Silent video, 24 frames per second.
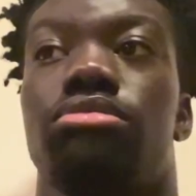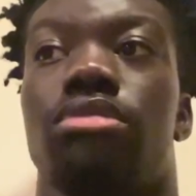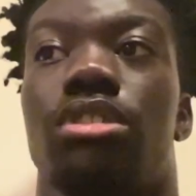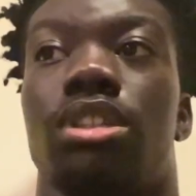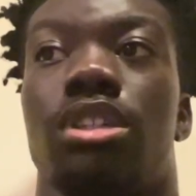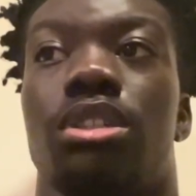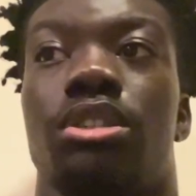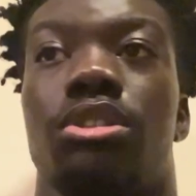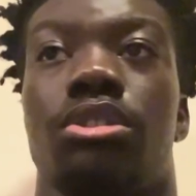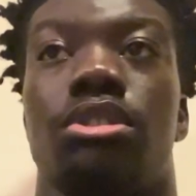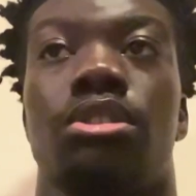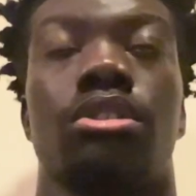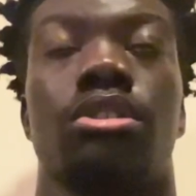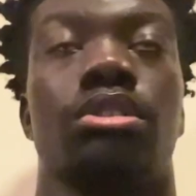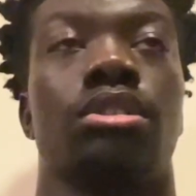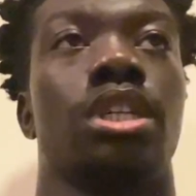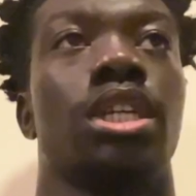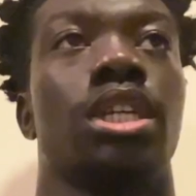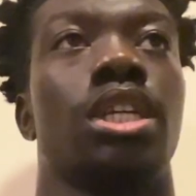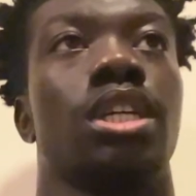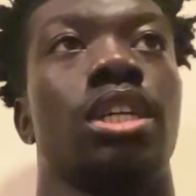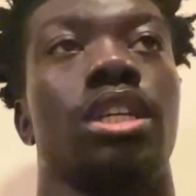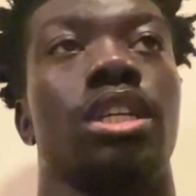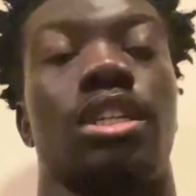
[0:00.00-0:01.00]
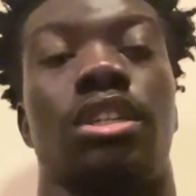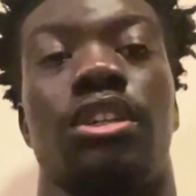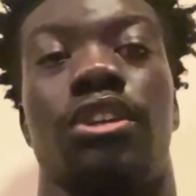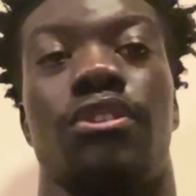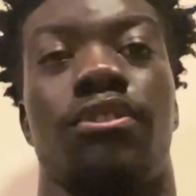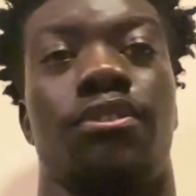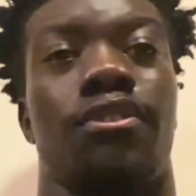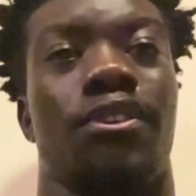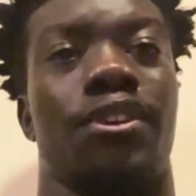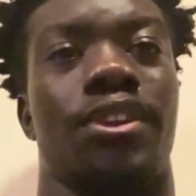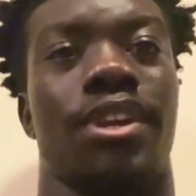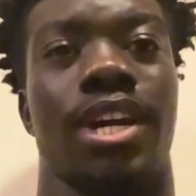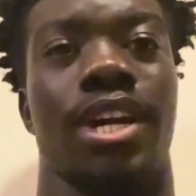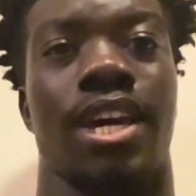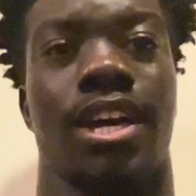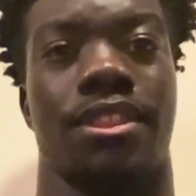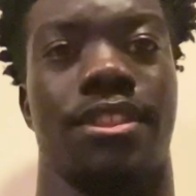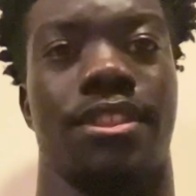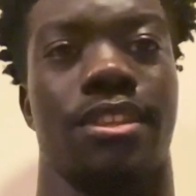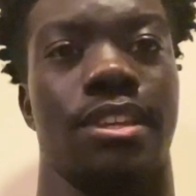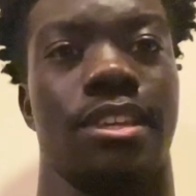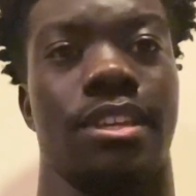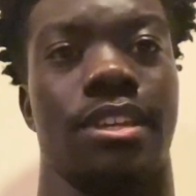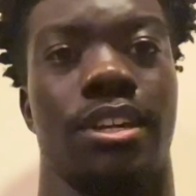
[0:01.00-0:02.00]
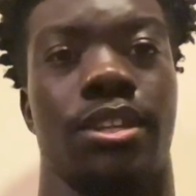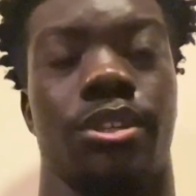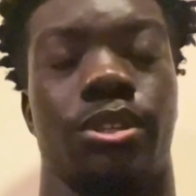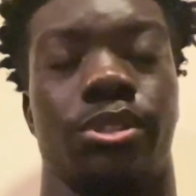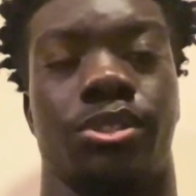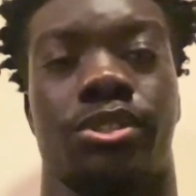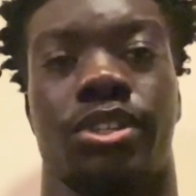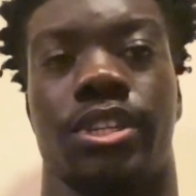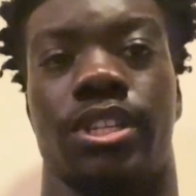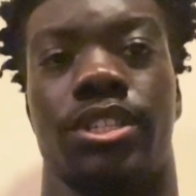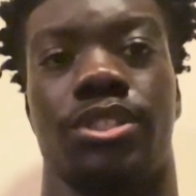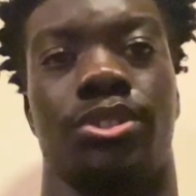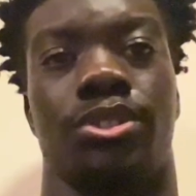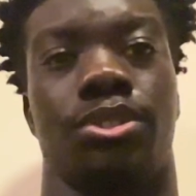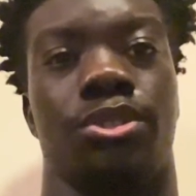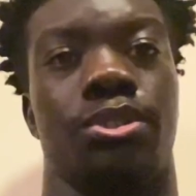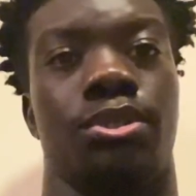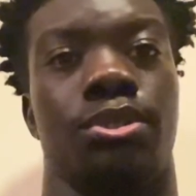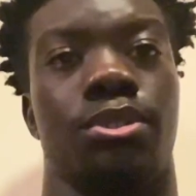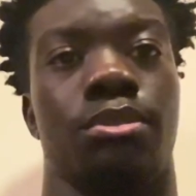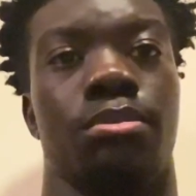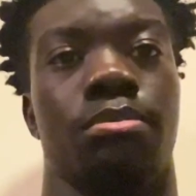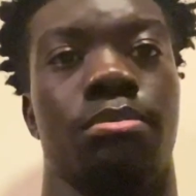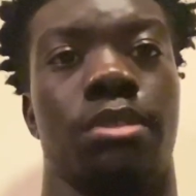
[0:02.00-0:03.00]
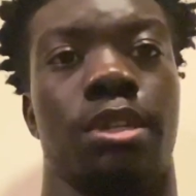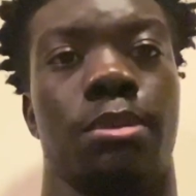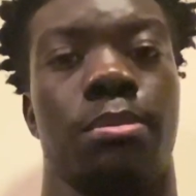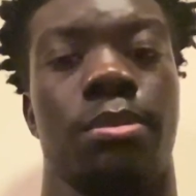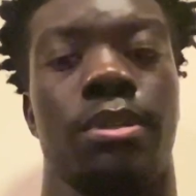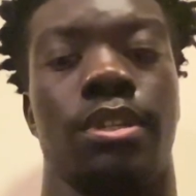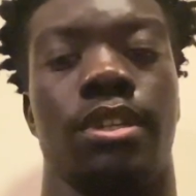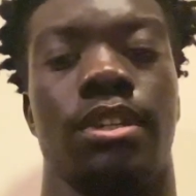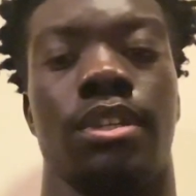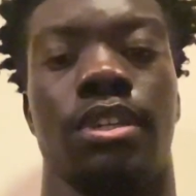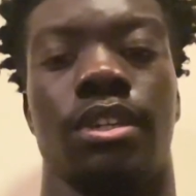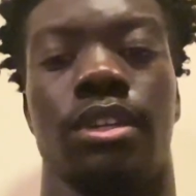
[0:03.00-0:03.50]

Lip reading: I don't know, if you're an athlete and you're trying to maybe